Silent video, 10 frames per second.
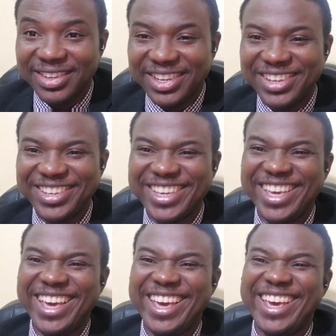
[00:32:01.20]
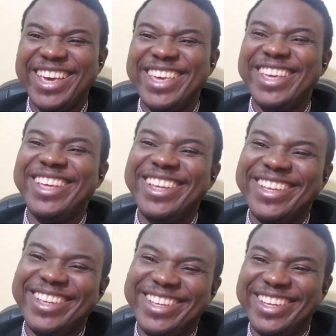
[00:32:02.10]
Okay.
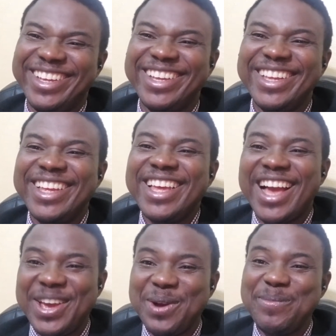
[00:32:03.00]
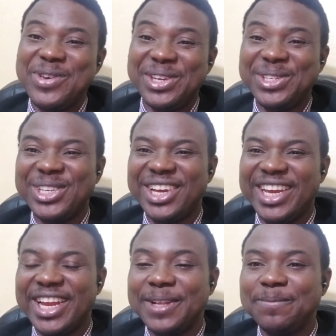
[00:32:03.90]
I hope you
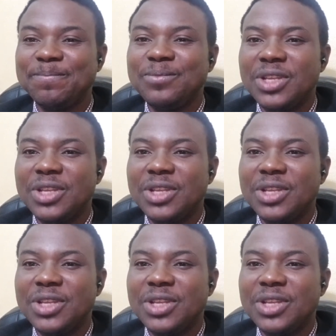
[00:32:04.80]
enjoyed it.